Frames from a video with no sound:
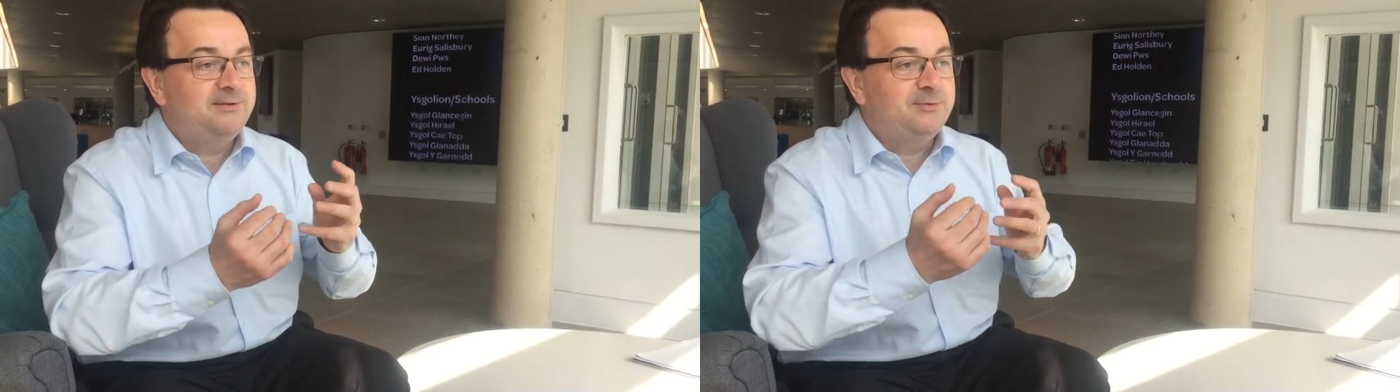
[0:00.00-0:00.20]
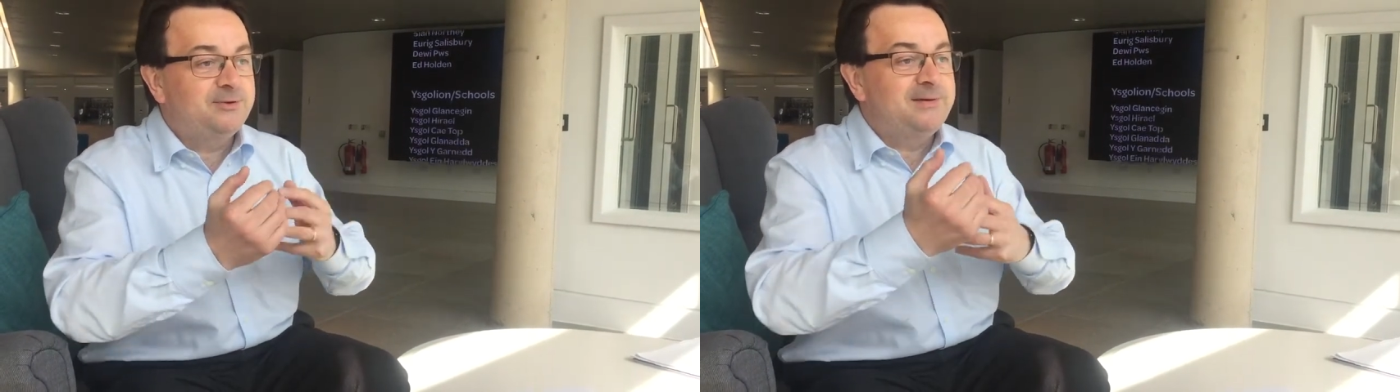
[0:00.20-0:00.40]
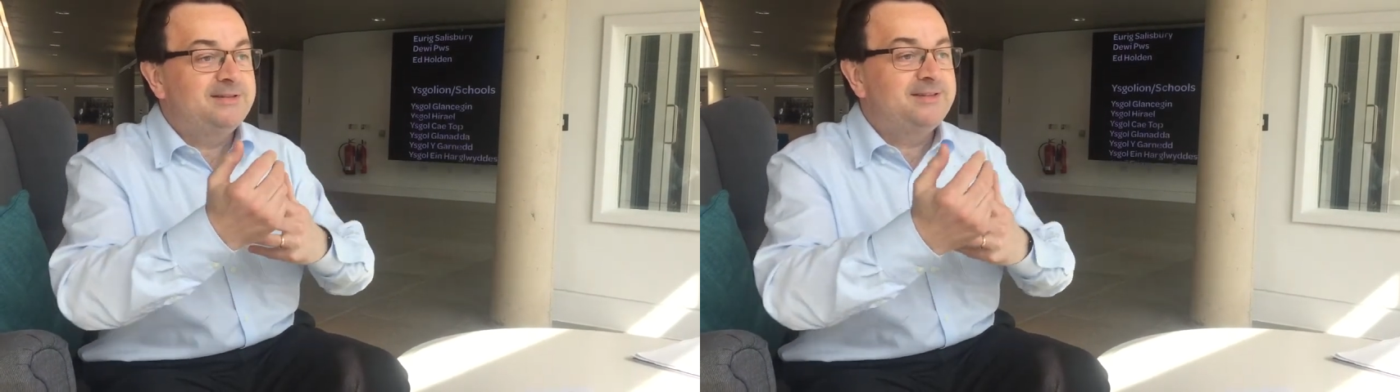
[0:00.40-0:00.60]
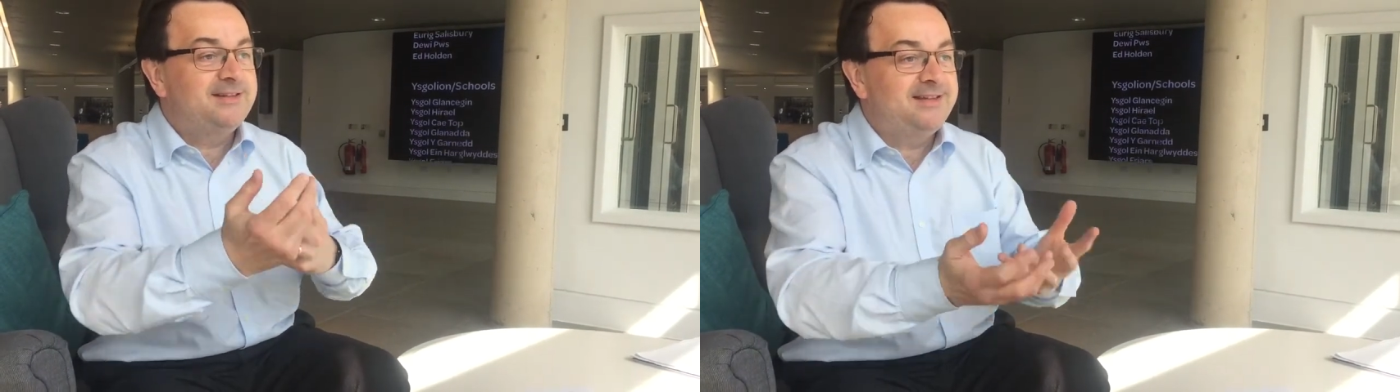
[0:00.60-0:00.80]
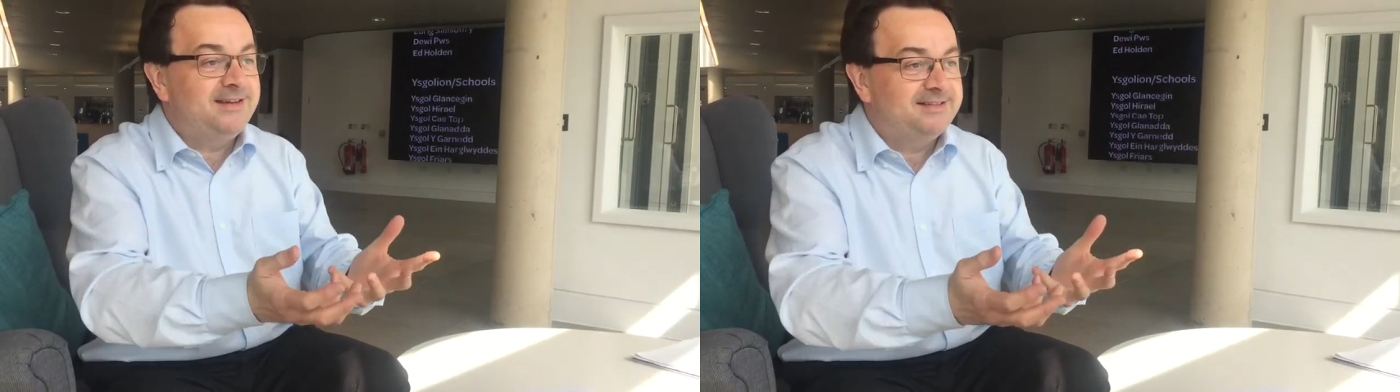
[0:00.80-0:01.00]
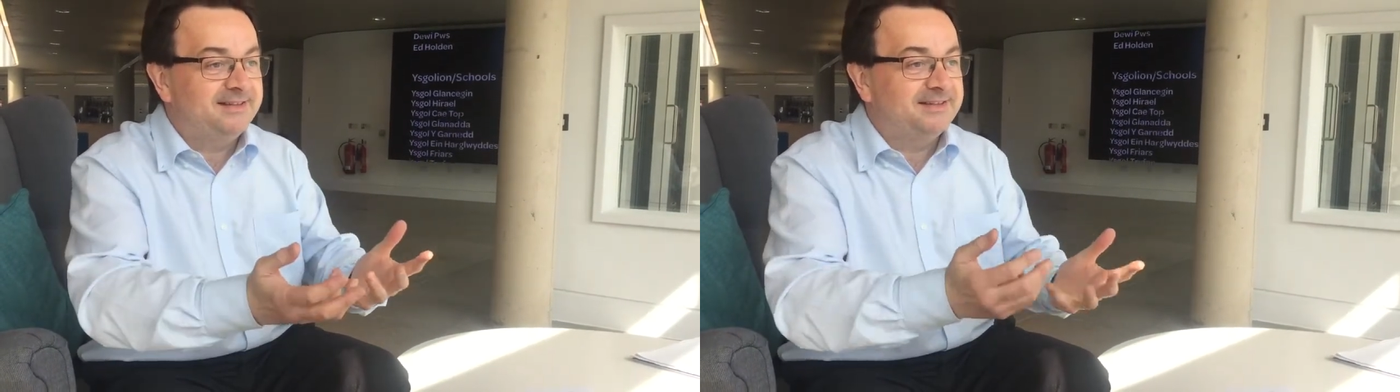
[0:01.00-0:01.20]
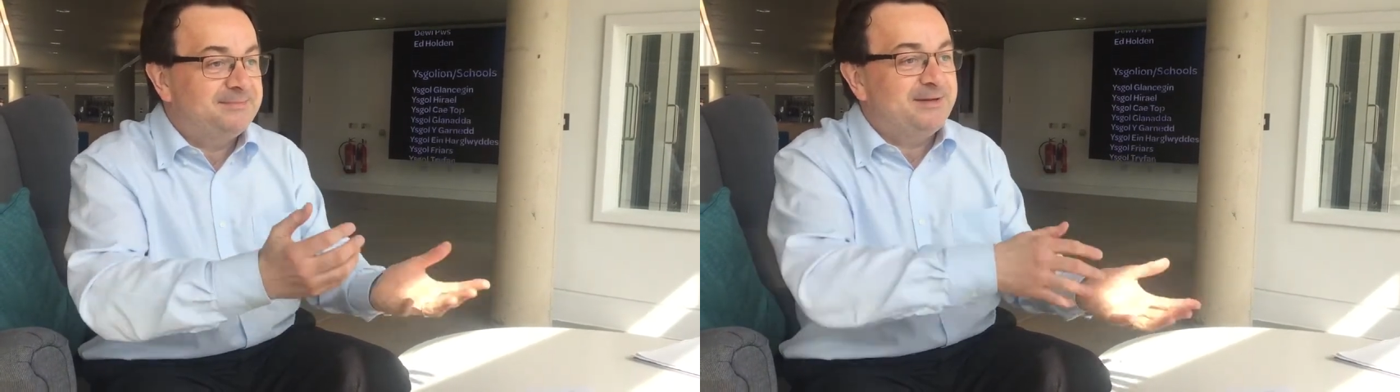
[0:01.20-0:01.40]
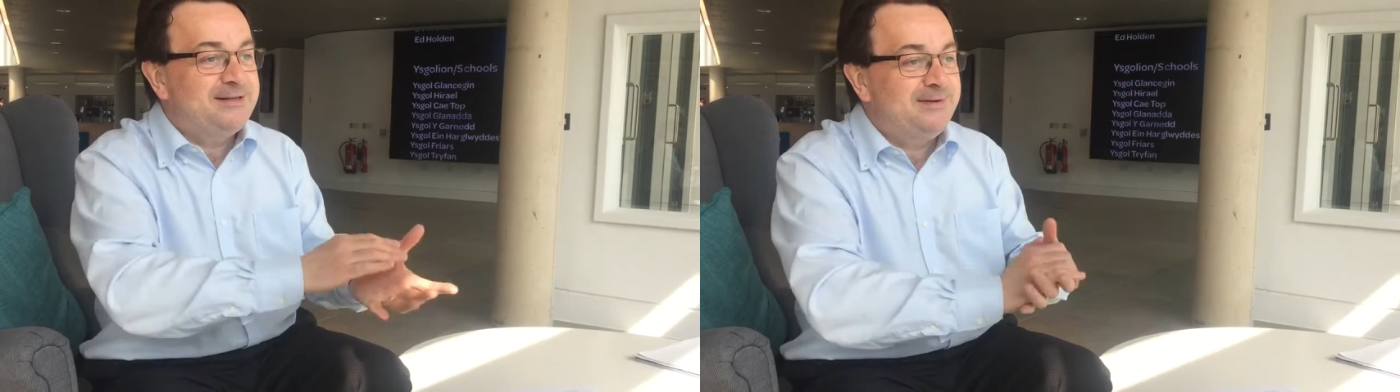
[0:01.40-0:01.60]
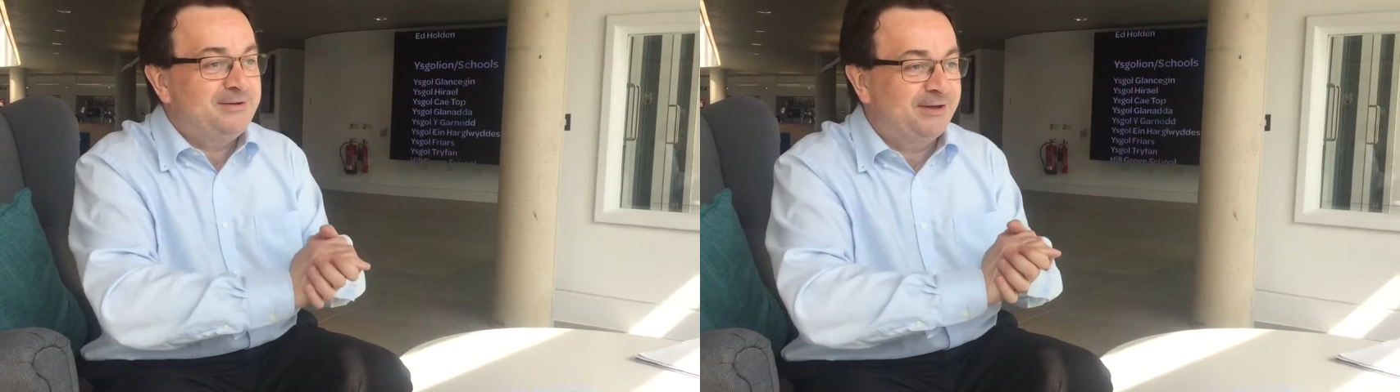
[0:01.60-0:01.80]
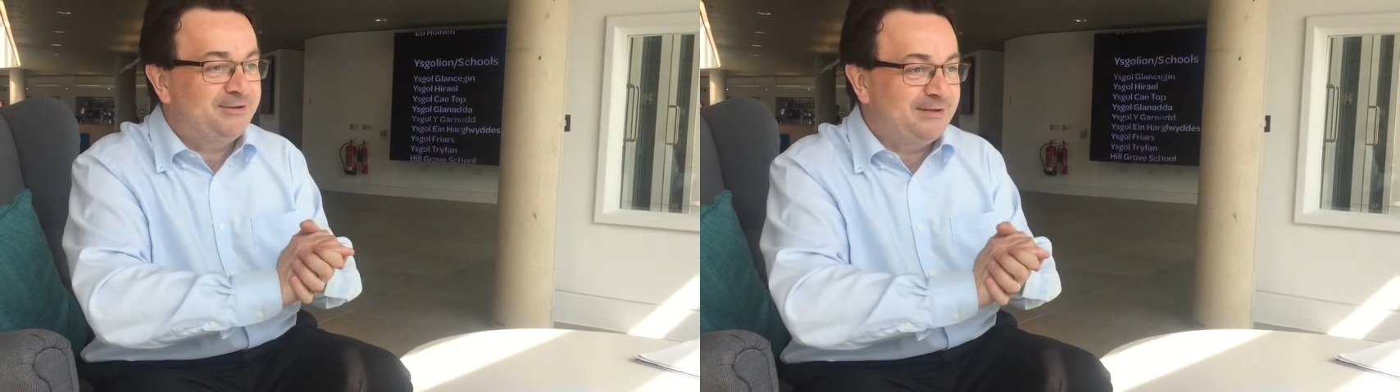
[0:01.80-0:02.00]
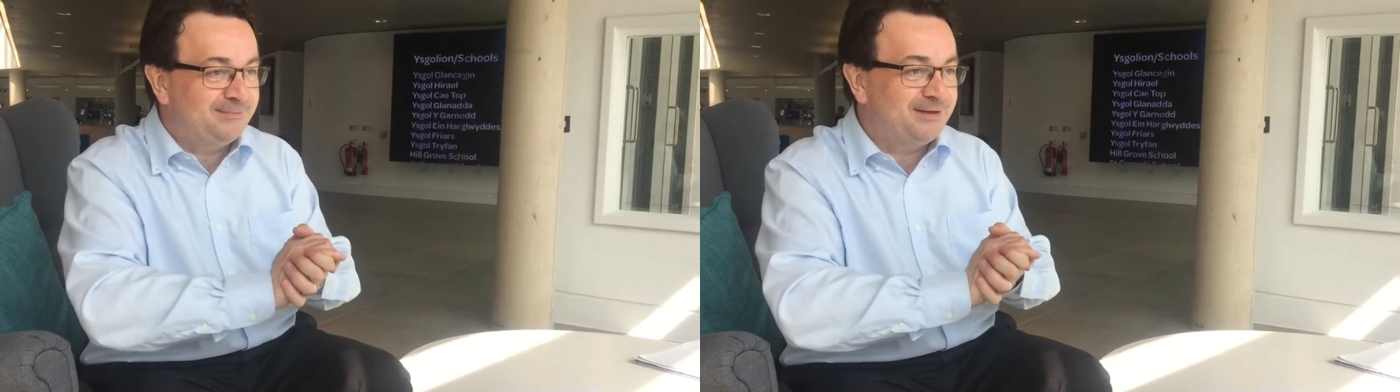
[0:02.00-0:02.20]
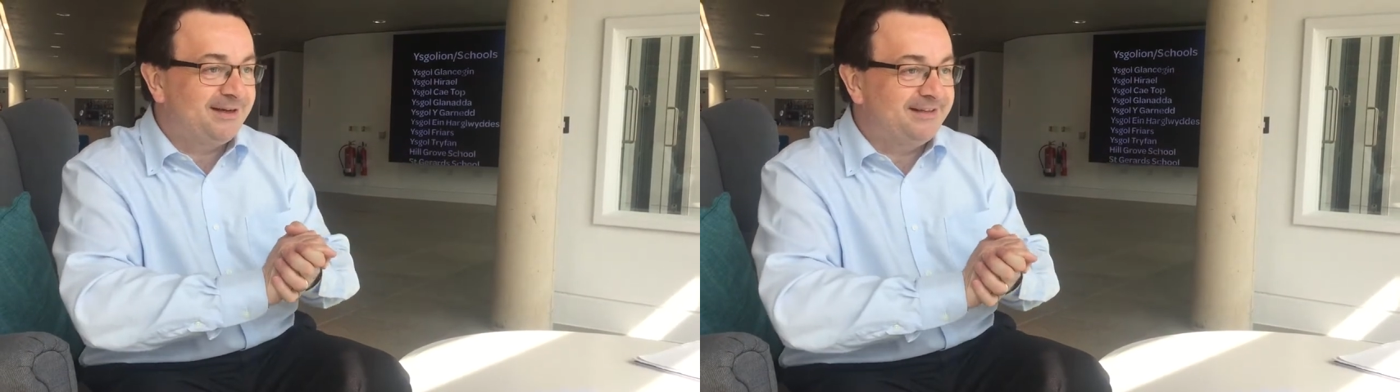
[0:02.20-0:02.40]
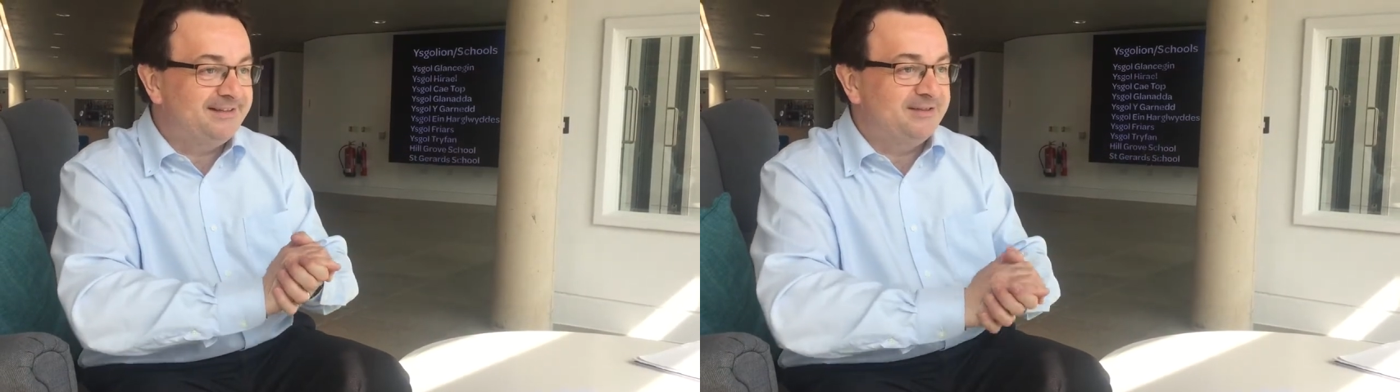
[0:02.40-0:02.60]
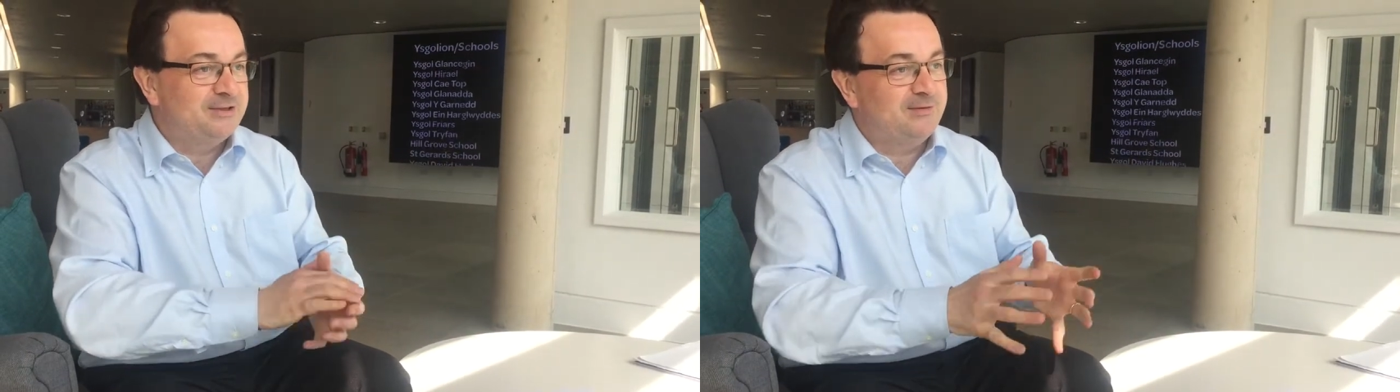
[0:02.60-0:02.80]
he was going to the theatre, especially when he took a trip to Ireland.